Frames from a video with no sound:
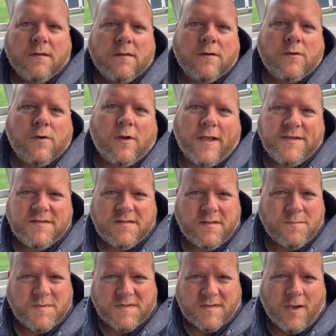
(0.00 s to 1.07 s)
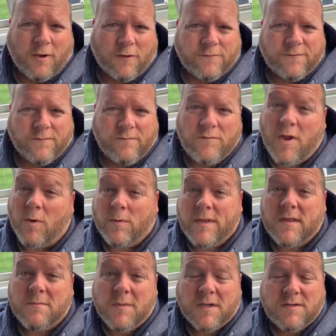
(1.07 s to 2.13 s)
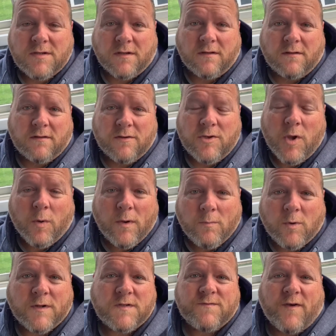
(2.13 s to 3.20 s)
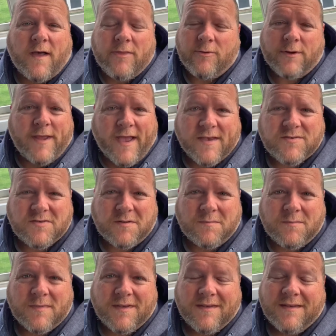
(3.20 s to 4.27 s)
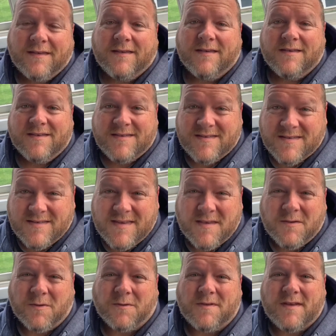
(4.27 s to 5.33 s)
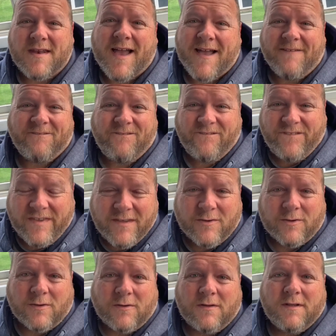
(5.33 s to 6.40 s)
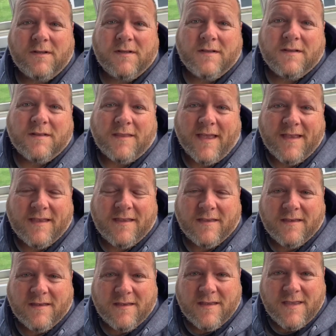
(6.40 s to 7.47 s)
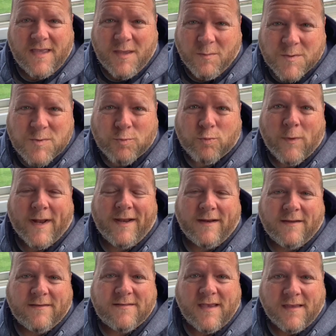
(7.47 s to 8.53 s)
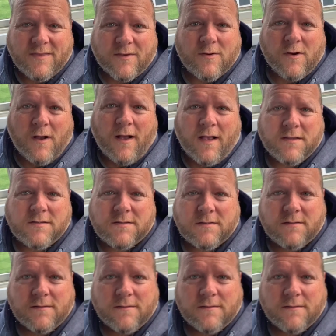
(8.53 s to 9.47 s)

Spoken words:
Christ himself, knowing the mission, knowing what his Father had asked him, still did not feel like he was ready to take the cross.